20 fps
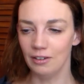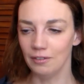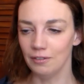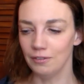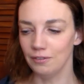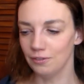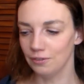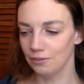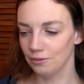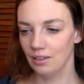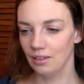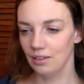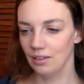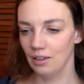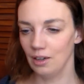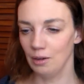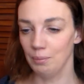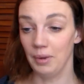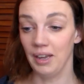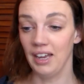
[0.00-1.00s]
of
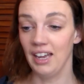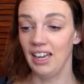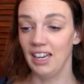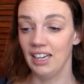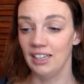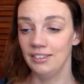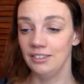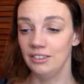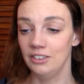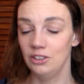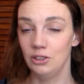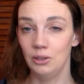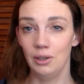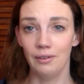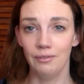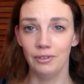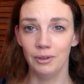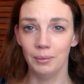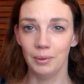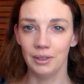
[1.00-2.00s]
upper hand to
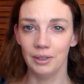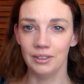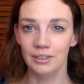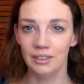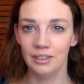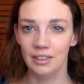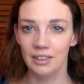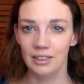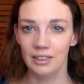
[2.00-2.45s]
everyone,